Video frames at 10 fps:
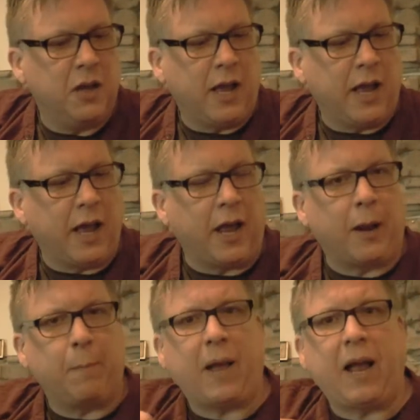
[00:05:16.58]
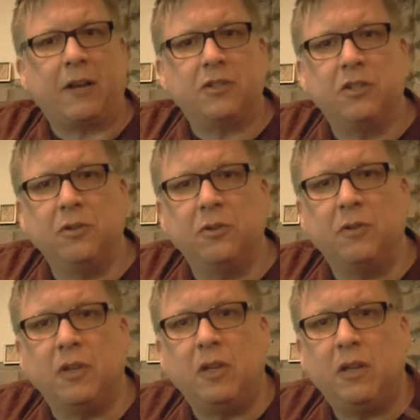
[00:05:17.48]
And I'm back to
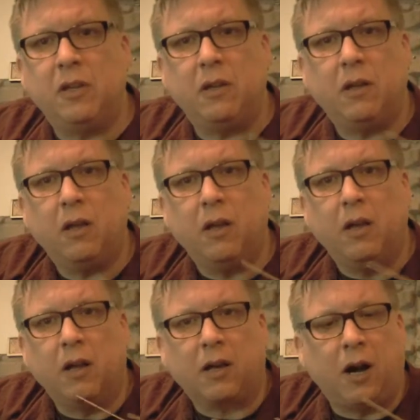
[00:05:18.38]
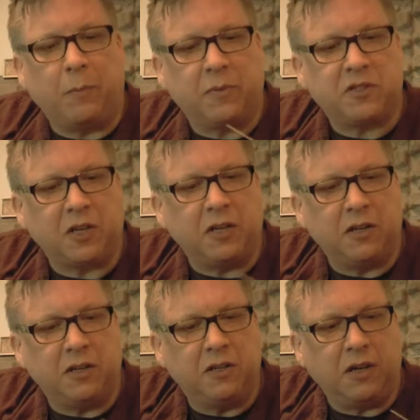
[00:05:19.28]
the
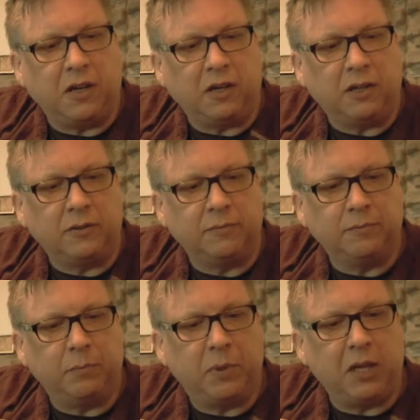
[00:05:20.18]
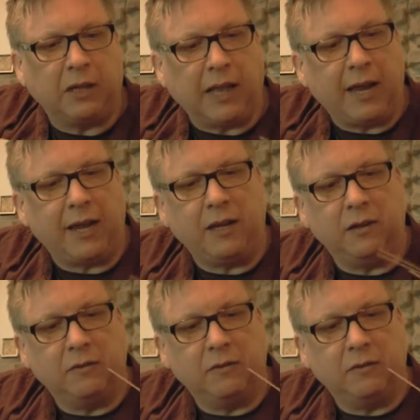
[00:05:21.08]
compensated PLA